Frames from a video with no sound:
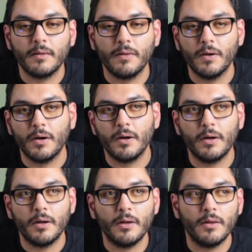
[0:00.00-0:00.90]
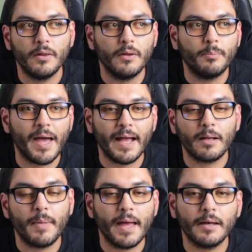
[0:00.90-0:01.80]
the
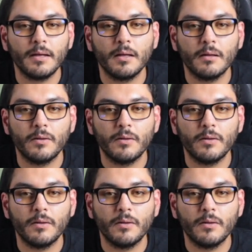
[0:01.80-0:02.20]
Pac-Man,